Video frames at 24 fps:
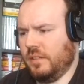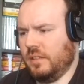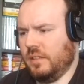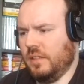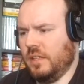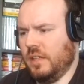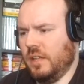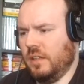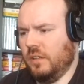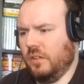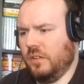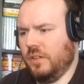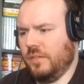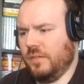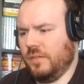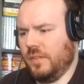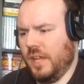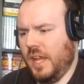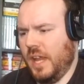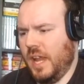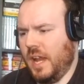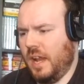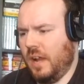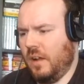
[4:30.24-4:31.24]
Oh, look at
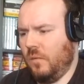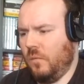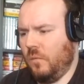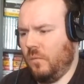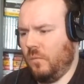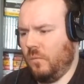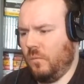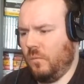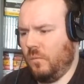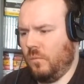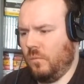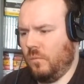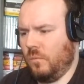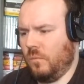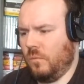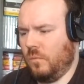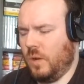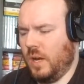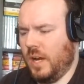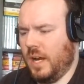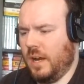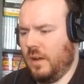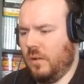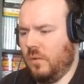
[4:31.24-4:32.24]
that.
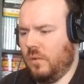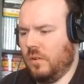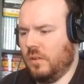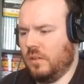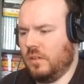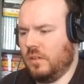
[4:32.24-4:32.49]
Wow.